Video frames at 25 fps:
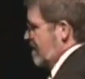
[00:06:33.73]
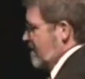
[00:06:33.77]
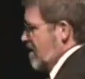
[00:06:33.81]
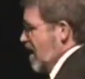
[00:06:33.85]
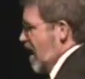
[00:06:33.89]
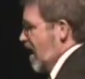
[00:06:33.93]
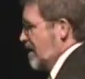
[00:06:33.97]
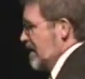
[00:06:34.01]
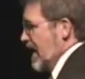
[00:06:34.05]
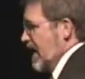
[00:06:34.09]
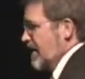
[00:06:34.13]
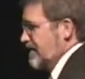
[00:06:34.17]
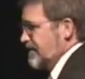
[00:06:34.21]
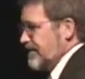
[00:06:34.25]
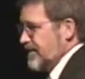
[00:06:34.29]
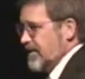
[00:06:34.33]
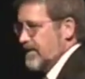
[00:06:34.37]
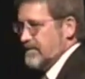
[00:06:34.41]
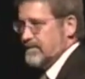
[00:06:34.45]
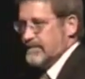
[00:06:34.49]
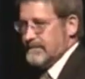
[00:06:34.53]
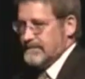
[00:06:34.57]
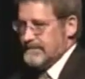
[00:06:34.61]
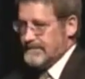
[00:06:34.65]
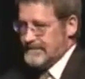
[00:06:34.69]
Comment
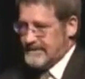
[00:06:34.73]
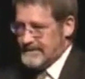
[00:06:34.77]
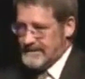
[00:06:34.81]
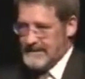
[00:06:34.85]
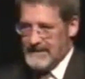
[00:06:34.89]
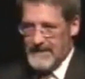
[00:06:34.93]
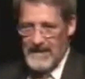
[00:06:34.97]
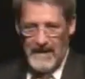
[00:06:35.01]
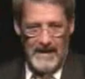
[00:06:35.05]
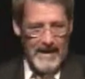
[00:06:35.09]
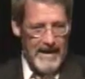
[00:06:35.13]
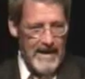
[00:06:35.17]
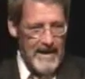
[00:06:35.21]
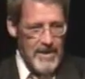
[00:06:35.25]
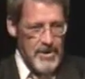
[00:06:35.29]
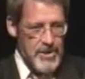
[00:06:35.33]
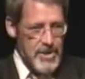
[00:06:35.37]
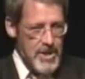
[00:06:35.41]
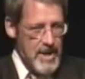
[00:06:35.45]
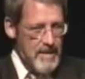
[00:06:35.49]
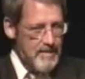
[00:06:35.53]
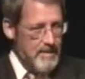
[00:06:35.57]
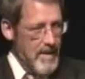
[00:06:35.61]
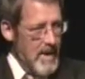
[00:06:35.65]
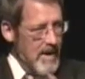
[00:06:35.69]
from the
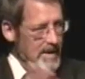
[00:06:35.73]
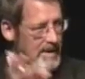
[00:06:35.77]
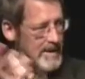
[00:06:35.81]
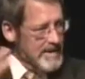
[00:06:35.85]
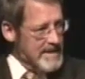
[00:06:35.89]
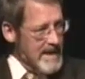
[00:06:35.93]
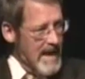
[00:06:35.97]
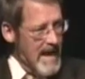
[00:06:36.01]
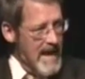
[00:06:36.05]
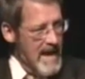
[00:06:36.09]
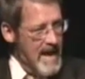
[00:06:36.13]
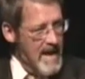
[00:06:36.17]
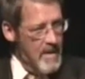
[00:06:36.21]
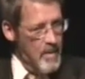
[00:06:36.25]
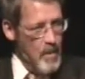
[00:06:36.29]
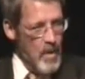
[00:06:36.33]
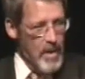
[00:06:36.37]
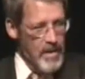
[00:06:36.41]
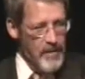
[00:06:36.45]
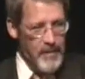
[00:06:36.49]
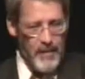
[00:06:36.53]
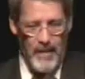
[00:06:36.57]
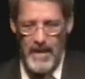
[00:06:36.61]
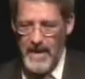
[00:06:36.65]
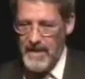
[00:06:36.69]
leadership all the time,
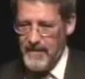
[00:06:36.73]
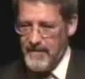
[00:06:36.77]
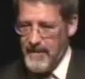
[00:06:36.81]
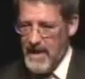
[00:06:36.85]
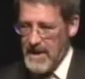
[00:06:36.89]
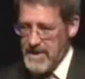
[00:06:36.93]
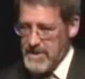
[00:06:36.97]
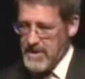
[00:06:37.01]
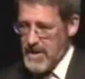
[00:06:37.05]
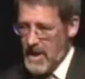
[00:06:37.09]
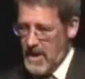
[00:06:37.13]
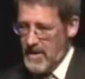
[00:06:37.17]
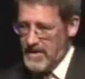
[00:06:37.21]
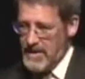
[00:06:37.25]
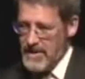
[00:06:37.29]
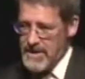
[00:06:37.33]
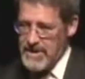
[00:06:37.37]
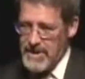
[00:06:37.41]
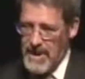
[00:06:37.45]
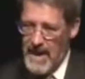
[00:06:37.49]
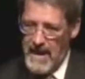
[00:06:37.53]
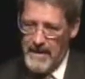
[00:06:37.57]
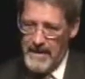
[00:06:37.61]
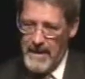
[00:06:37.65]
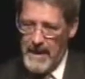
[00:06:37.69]
what if we invest all
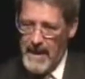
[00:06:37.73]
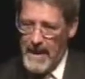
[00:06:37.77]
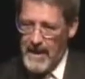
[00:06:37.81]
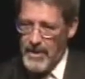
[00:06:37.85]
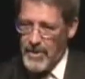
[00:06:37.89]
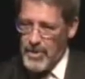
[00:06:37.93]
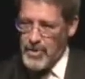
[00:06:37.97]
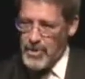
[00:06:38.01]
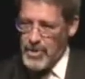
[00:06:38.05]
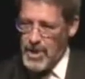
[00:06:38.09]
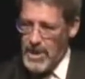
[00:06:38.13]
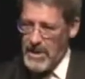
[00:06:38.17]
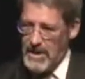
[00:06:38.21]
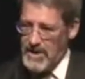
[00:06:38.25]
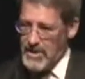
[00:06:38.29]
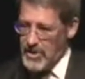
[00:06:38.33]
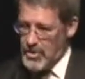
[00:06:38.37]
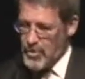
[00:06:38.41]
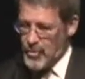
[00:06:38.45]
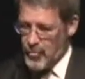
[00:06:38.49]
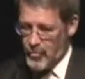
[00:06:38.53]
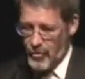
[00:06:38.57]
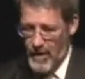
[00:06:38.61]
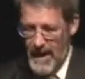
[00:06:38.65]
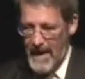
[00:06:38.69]
this time and energy
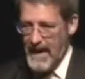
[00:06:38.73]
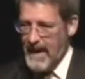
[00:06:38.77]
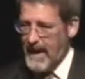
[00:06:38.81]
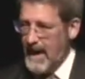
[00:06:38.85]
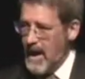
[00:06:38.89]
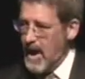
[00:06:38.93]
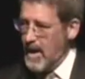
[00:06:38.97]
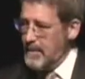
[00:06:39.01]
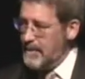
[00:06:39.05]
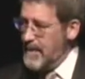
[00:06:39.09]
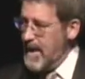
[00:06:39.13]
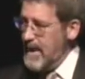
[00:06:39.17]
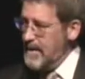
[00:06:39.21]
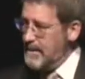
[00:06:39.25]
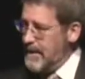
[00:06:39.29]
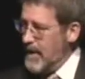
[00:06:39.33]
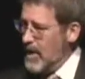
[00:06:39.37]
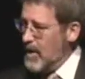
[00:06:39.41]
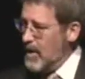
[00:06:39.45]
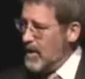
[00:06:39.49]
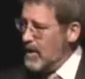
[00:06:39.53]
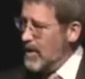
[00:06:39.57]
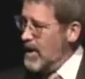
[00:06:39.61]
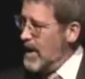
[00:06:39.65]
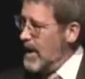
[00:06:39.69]
in training our
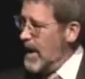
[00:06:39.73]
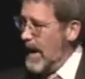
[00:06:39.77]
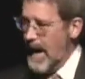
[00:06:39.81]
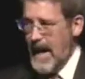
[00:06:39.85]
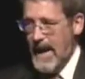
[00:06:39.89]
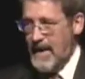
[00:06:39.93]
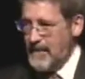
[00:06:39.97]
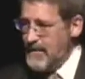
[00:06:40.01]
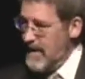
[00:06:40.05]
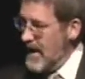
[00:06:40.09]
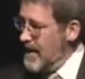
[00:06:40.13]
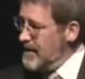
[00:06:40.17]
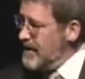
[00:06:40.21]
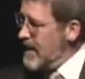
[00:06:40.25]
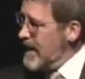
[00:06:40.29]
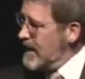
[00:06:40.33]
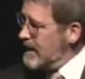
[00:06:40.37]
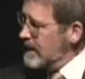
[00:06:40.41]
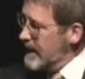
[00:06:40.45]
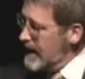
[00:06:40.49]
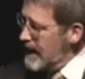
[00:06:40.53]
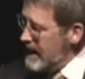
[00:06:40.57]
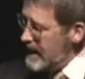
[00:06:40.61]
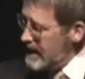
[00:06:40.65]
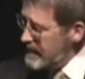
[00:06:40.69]
people and then
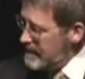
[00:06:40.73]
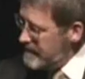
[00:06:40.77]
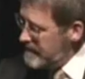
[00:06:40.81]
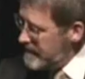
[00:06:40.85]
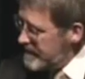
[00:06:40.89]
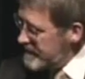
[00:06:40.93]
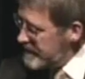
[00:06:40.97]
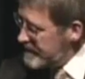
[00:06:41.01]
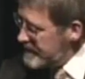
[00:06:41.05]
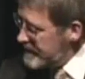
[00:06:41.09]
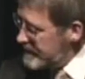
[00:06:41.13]
they leave?